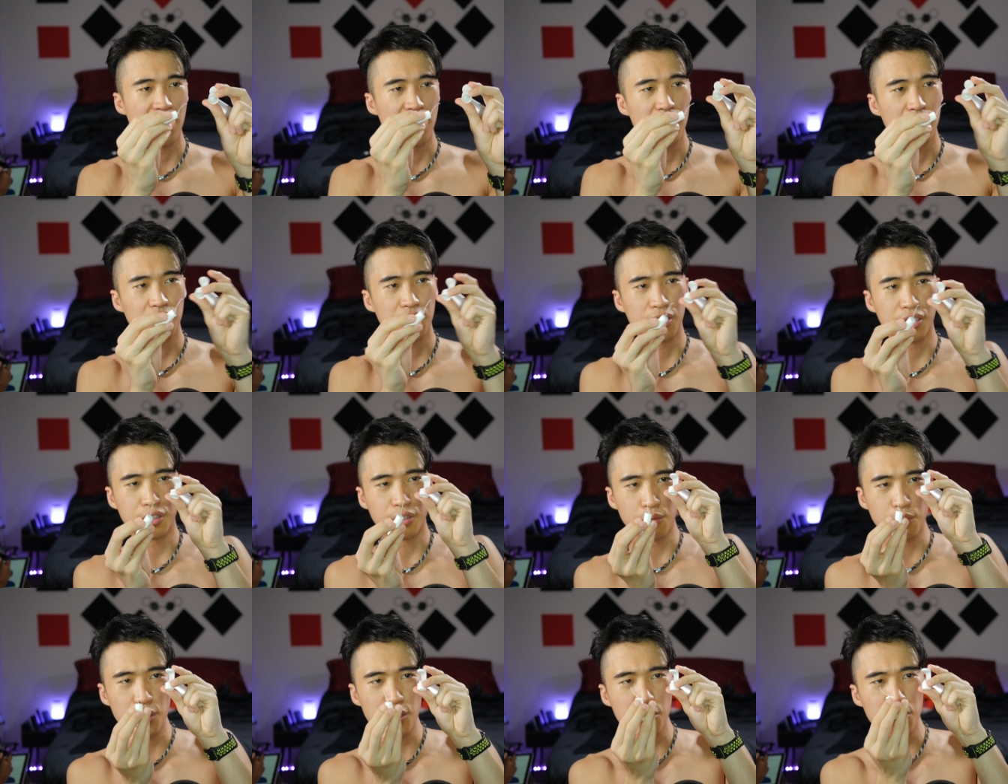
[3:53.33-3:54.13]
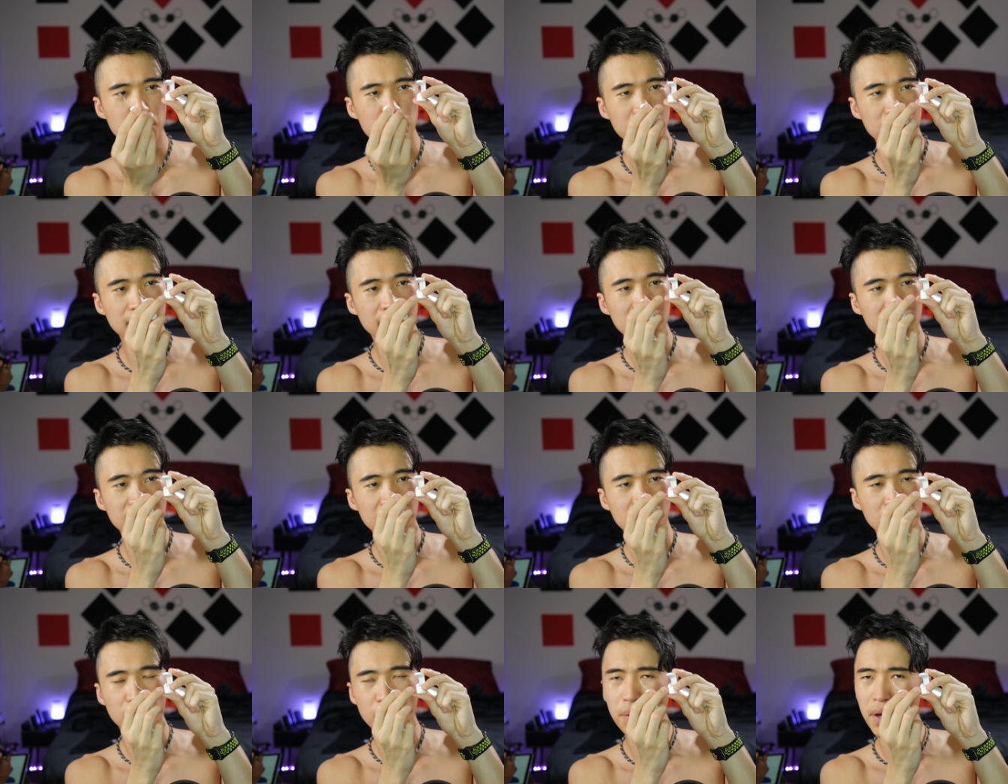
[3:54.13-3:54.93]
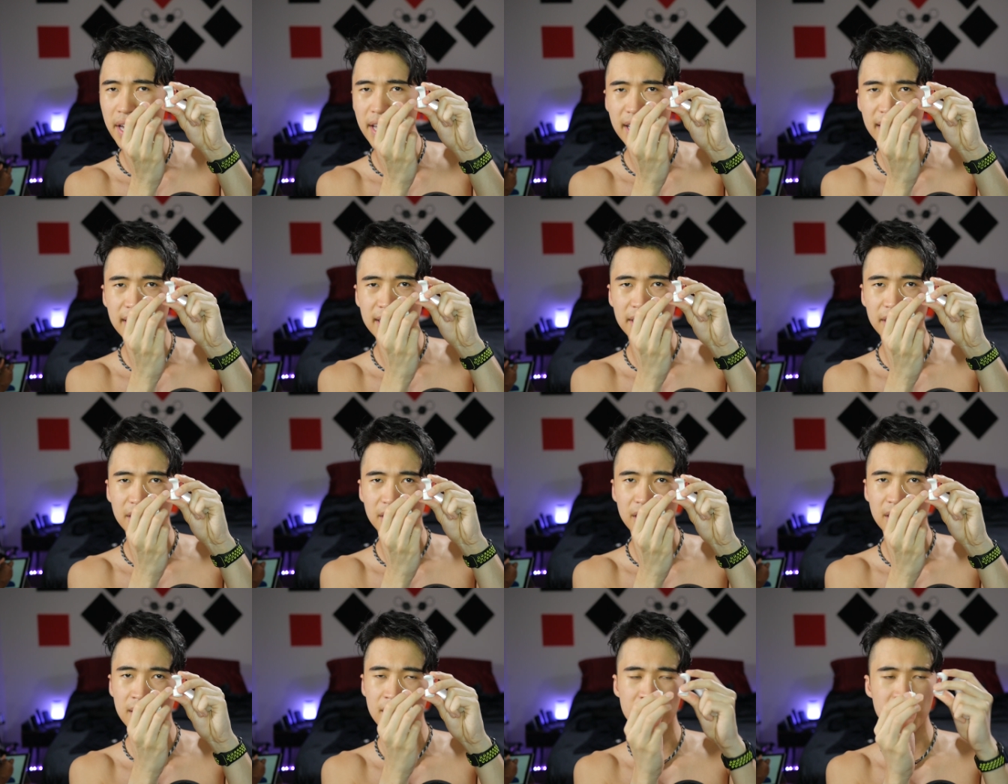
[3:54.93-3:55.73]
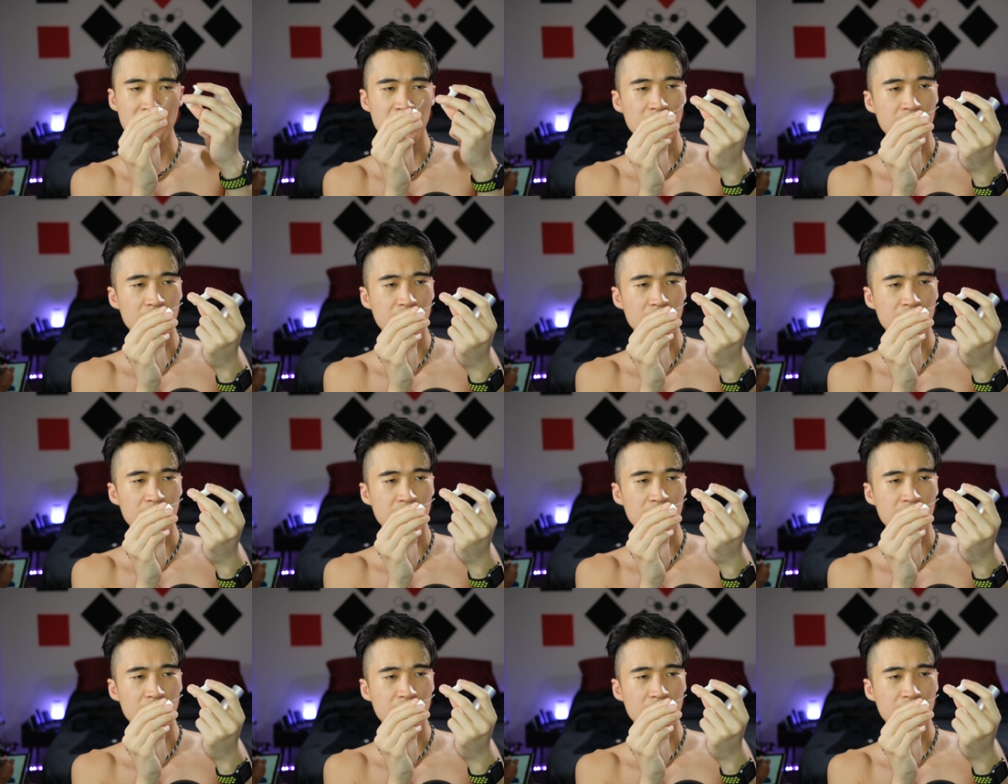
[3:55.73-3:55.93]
through the little head here,